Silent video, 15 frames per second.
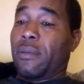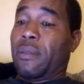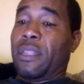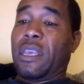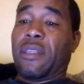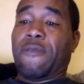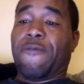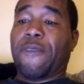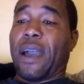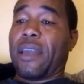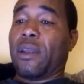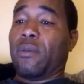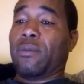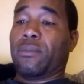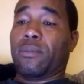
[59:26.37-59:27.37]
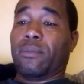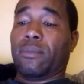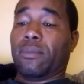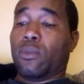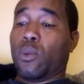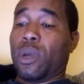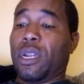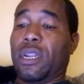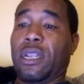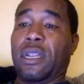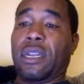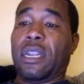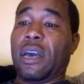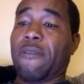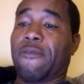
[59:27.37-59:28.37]
neither fighter wanted
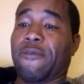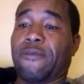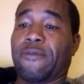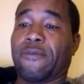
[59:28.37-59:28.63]
it enough.